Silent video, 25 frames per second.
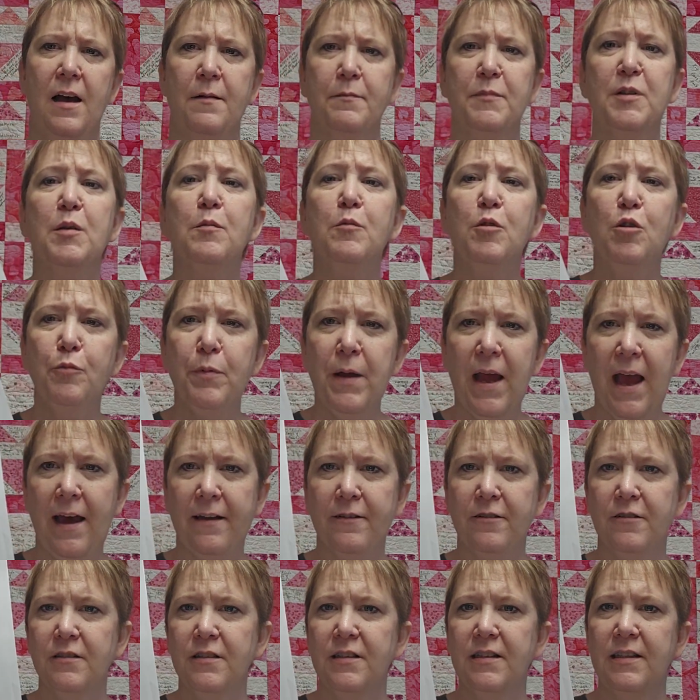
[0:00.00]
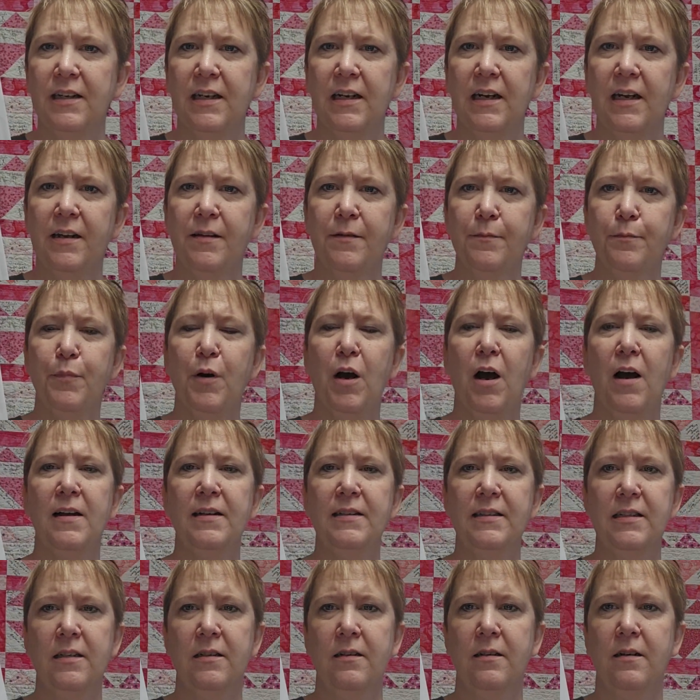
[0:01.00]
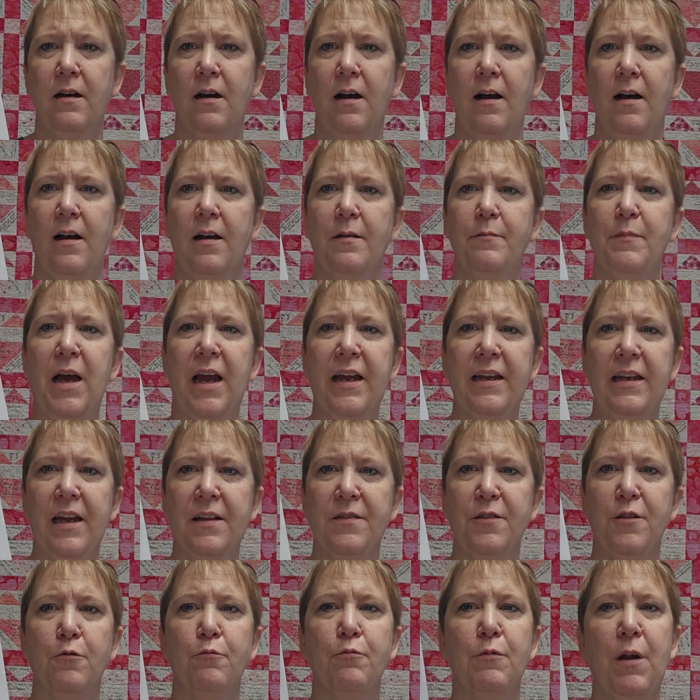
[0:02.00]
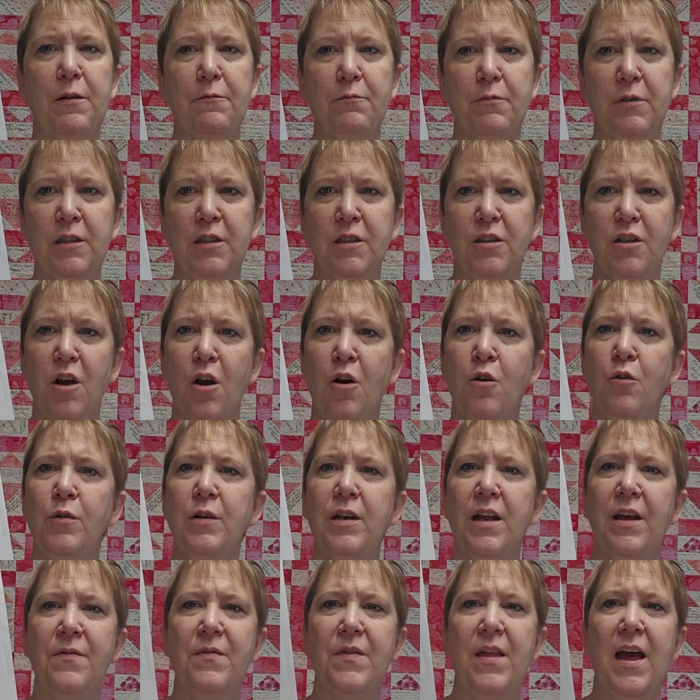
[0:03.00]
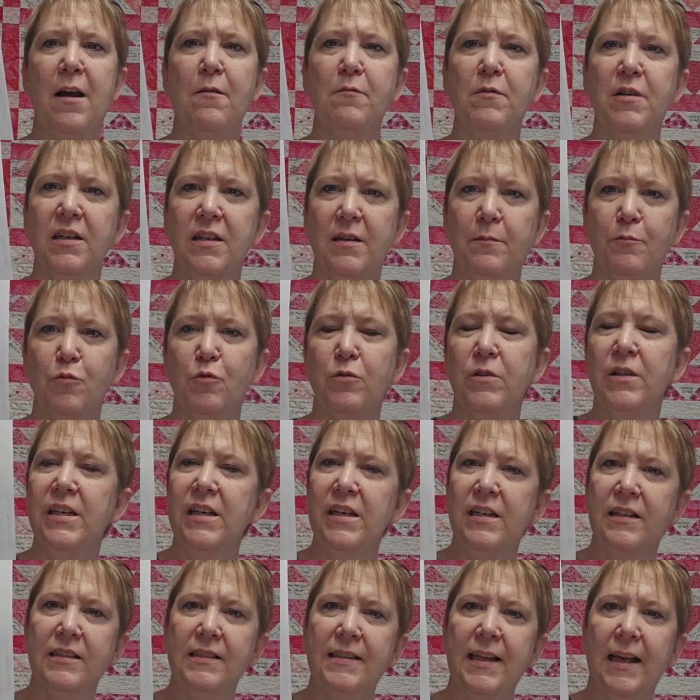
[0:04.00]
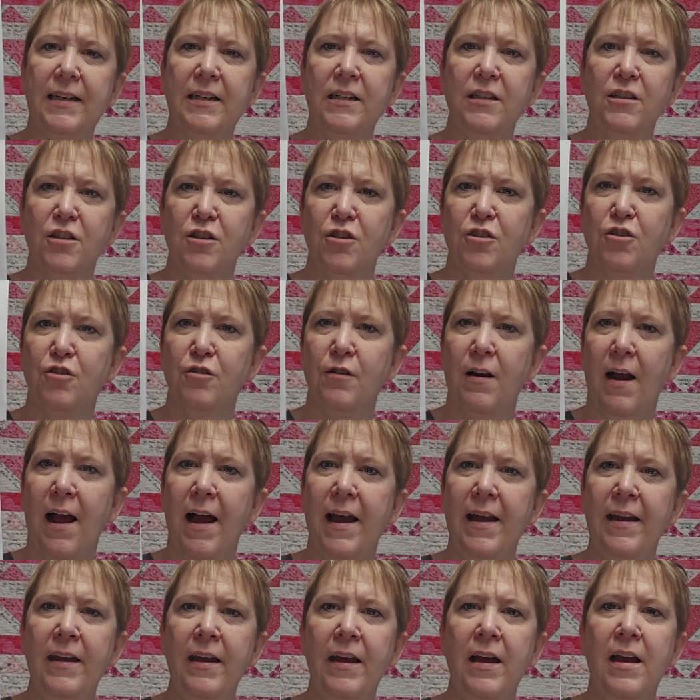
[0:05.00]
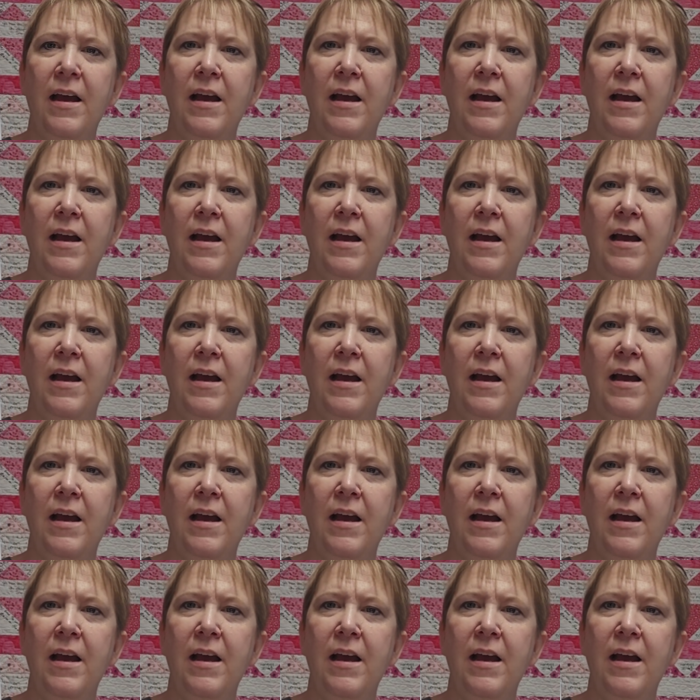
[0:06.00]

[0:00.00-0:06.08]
some new patterns that I bought. I got the Redwood Tote, and that one I'm really excited to try.